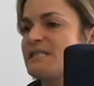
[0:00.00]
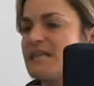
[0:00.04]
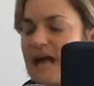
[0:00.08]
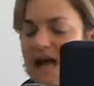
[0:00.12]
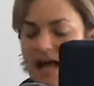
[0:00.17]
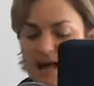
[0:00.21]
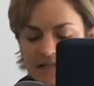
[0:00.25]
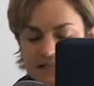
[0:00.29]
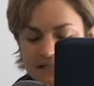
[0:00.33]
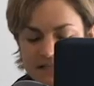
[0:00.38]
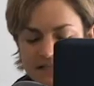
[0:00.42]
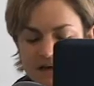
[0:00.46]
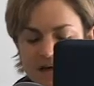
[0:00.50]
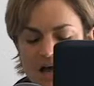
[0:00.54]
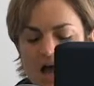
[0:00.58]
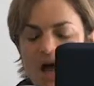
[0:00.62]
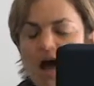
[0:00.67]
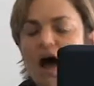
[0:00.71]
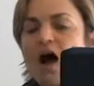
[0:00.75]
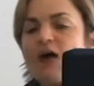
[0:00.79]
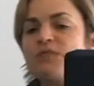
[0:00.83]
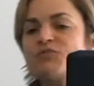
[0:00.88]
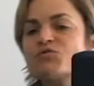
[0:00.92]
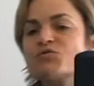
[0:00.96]
task
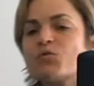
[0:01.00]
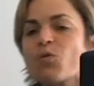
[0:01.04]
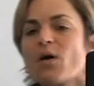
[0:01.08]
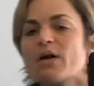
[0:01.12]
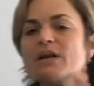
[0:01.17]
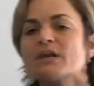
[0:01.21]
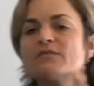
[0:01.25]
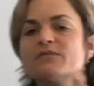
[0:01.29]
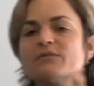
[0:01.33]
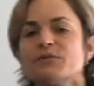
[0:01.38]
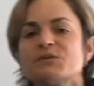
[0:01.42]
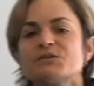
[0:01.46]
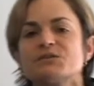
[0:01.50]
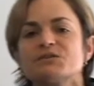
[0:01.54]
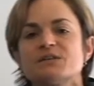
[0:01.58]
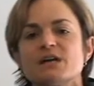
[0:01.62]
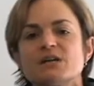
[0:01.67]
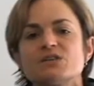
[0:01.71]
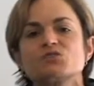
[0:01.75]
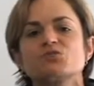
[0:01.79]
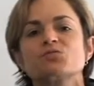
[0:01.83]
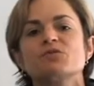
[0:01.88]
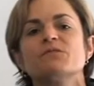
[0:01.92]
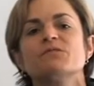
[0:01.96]
of 21st
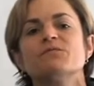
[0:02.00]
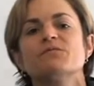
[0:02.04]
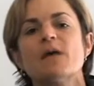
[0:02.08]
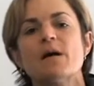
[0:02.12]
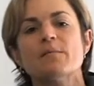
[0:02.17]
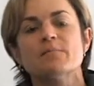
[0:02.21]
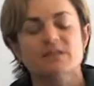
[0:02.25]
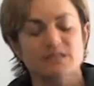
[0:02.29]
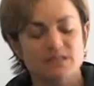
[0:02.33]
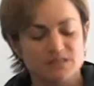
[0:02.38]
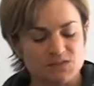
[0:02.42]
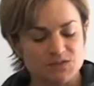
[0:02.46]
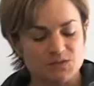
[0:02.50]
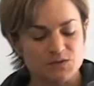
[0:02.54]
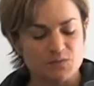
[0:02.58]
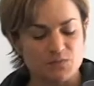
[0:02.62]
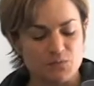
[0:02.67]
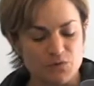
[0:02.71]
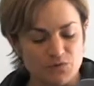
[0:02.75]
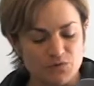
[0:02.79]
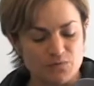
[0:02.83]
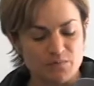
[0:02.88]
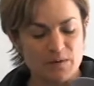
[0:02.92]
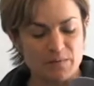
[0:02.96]
century feminist
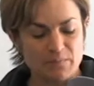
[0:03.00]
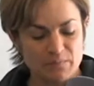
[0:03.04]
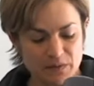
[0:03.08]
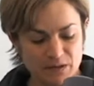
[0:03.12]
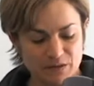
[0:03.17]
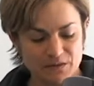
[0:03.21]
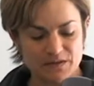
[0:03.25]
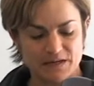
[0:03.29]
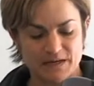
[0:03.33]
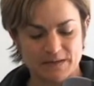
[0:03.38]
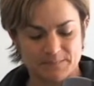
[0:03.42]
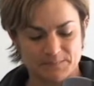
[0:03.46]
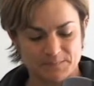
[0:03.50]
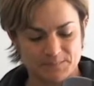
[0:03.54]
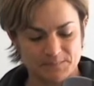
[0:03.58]
movement building.